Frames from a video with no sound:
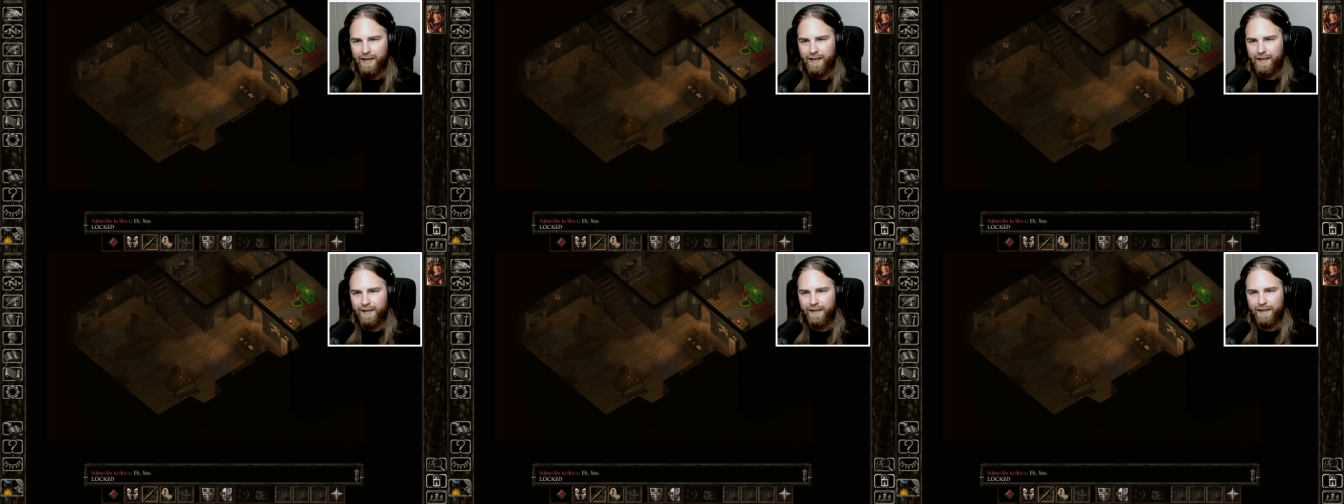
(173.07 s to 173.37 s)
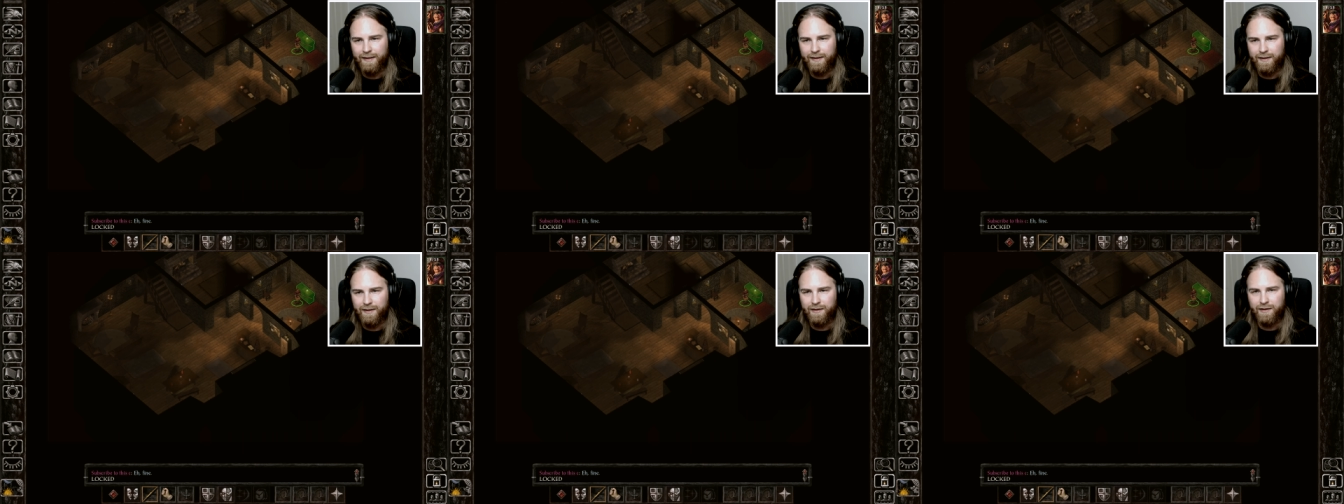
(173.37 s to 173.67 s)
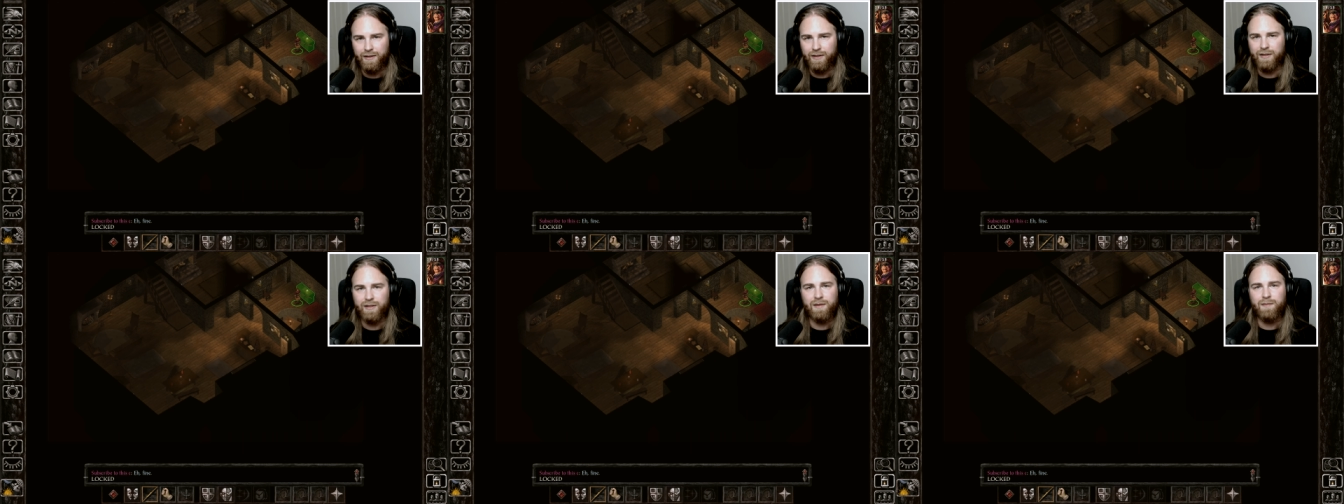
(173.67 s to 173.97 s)
and
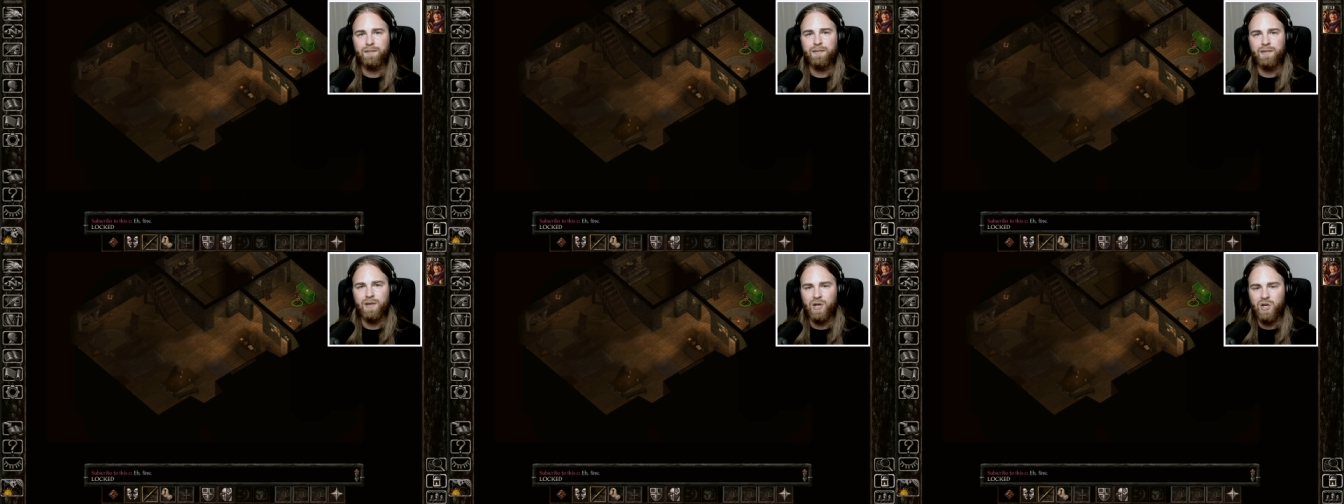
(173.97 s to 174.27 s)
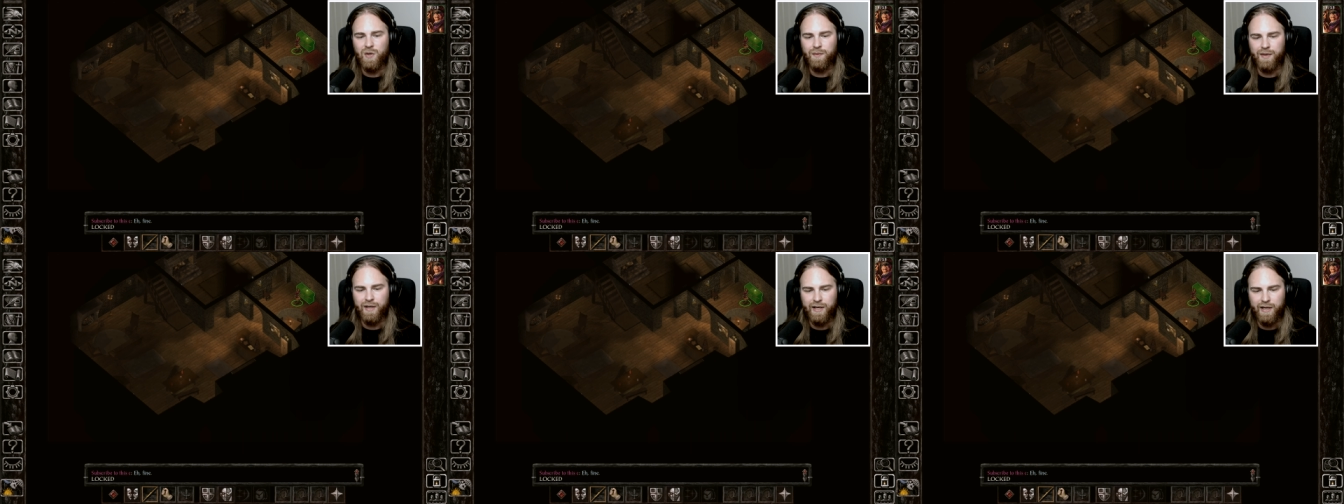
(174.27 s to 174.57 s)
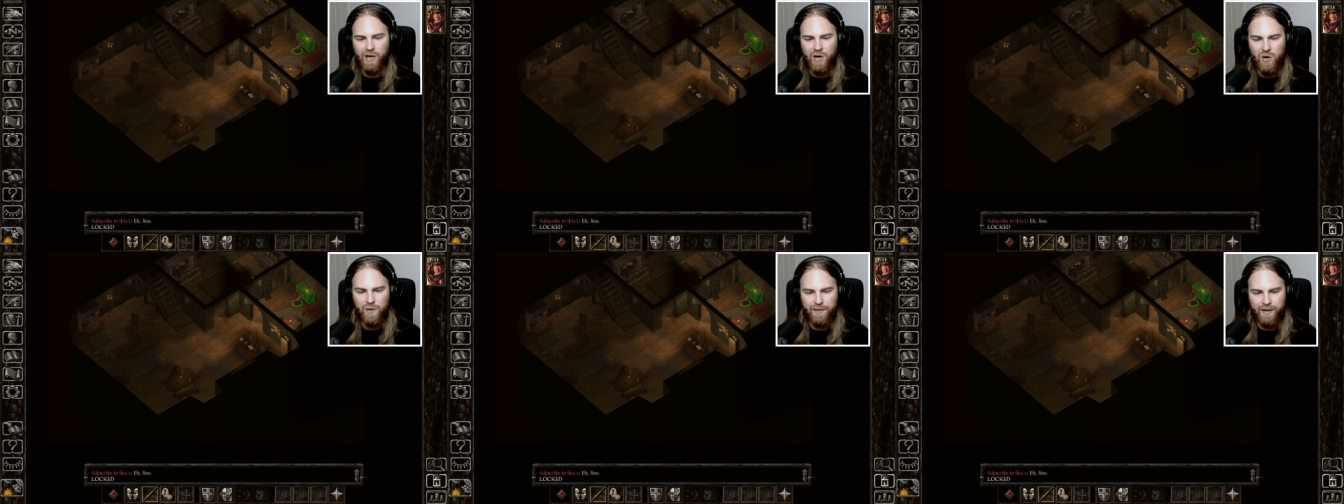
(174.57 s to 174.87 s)
just hope
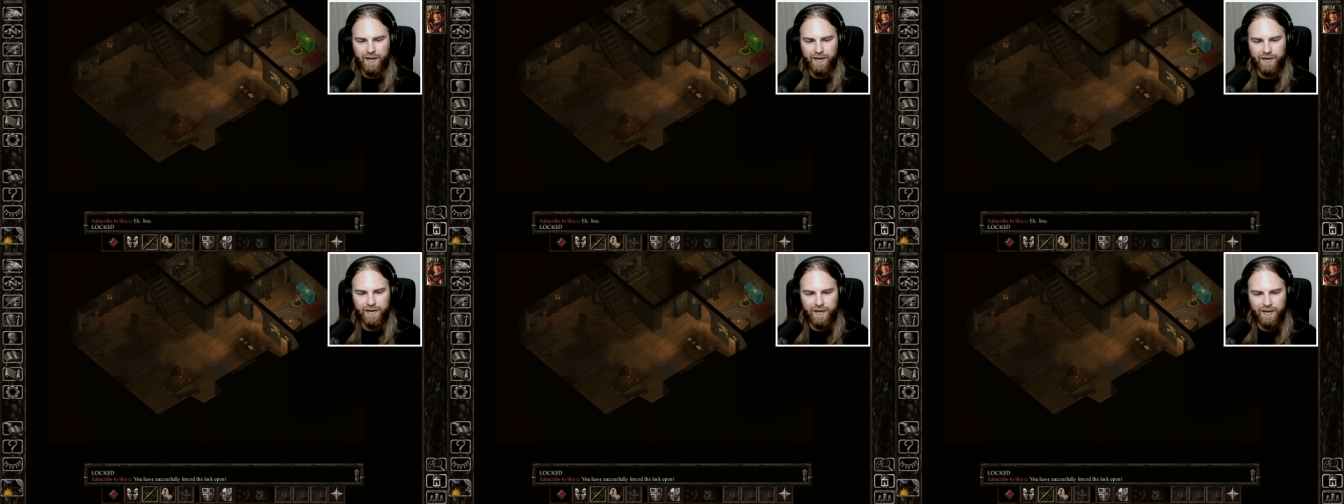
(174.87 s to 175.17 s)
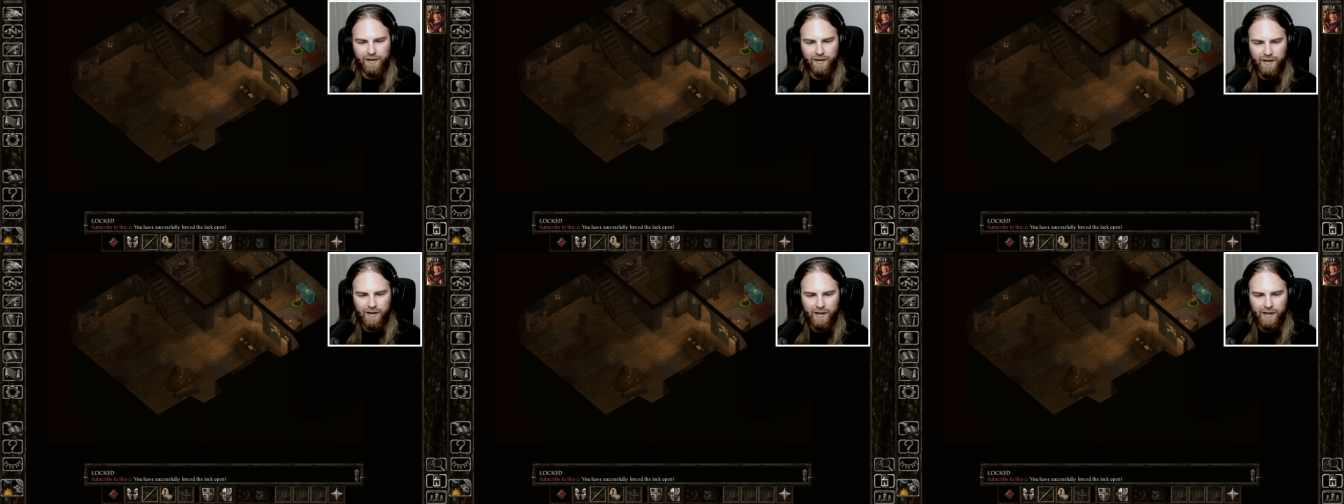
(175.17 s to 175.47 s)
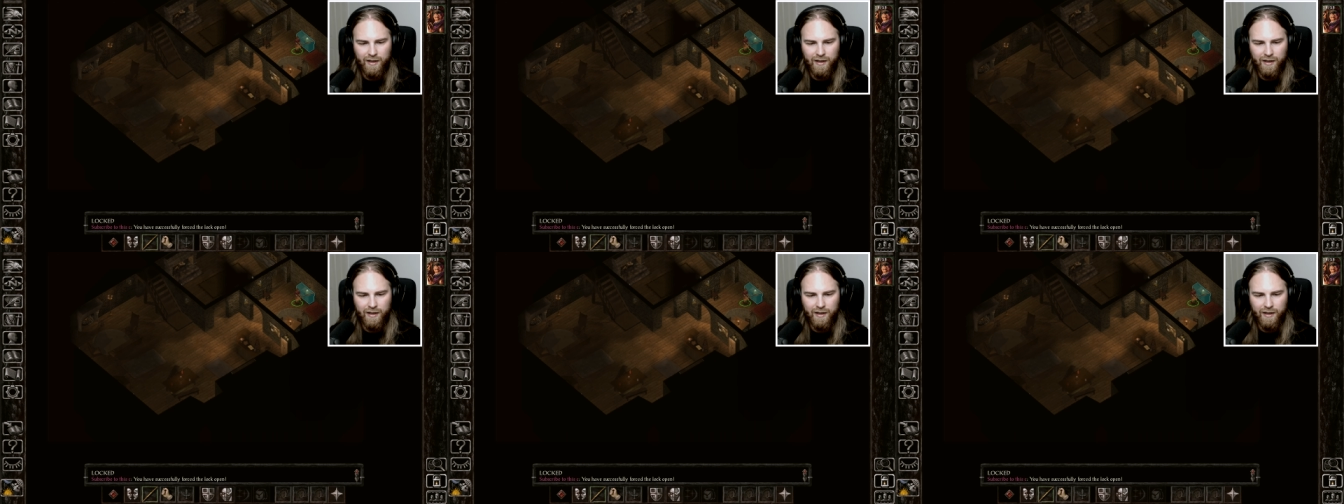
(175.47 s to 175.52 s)
it opens.